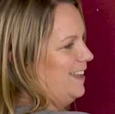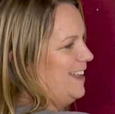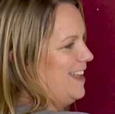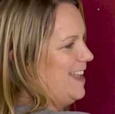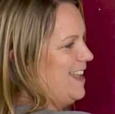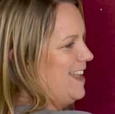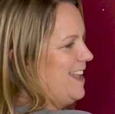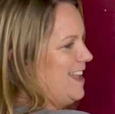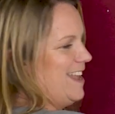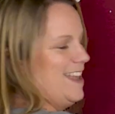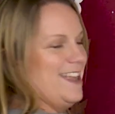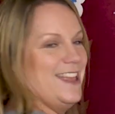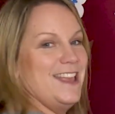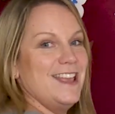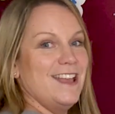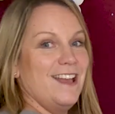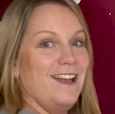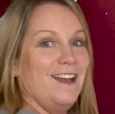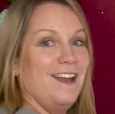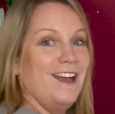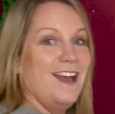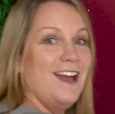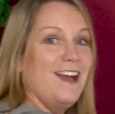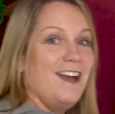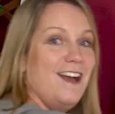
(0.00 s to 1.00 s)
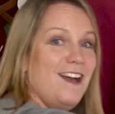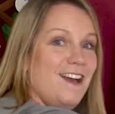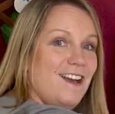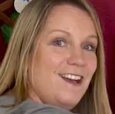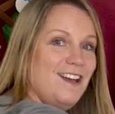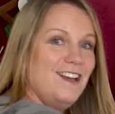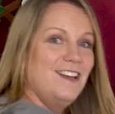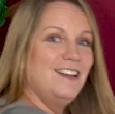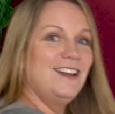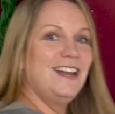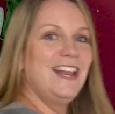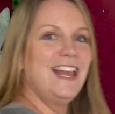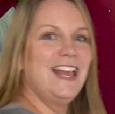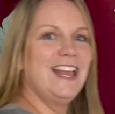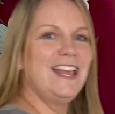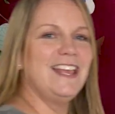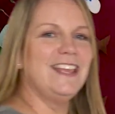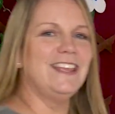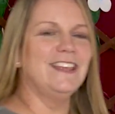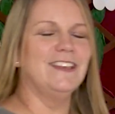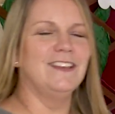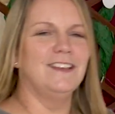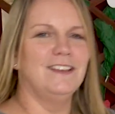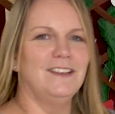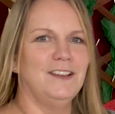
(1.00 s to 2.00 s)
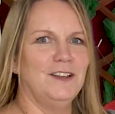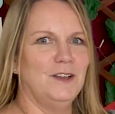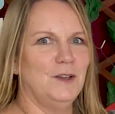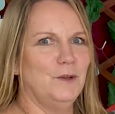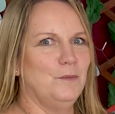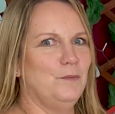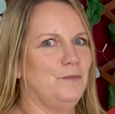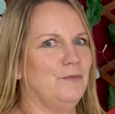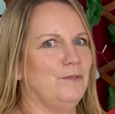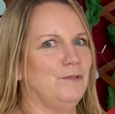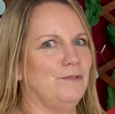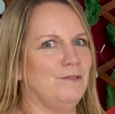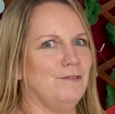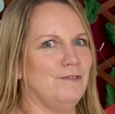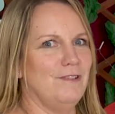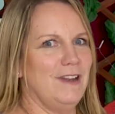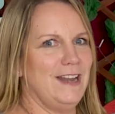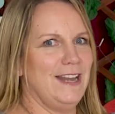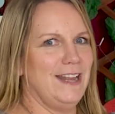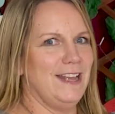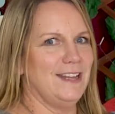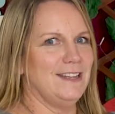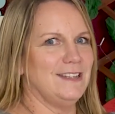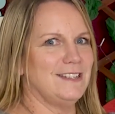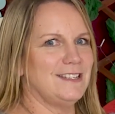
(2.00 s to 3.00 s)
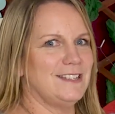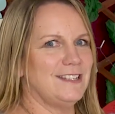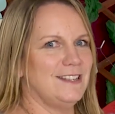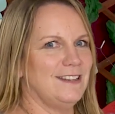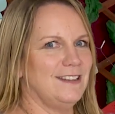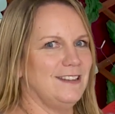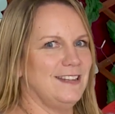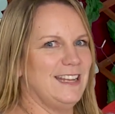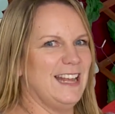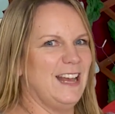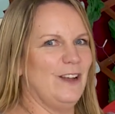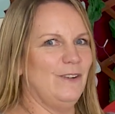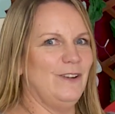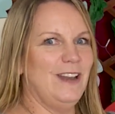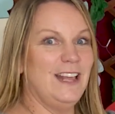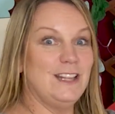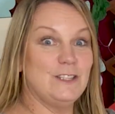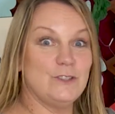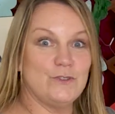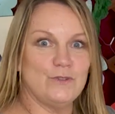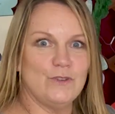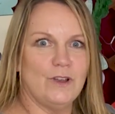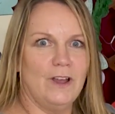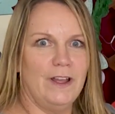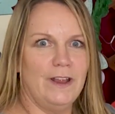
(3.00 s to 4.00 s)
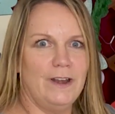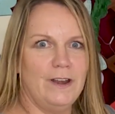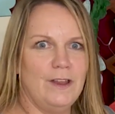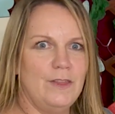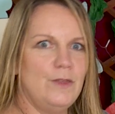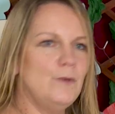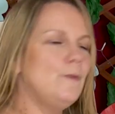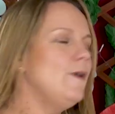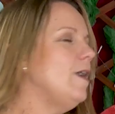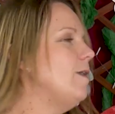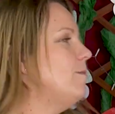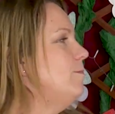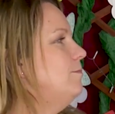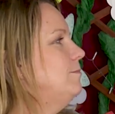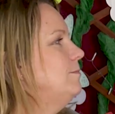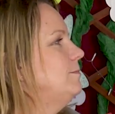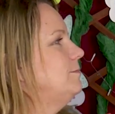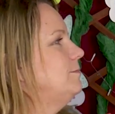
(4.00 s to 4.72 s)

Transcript: E. Early. Brilliant. Now let's try another one.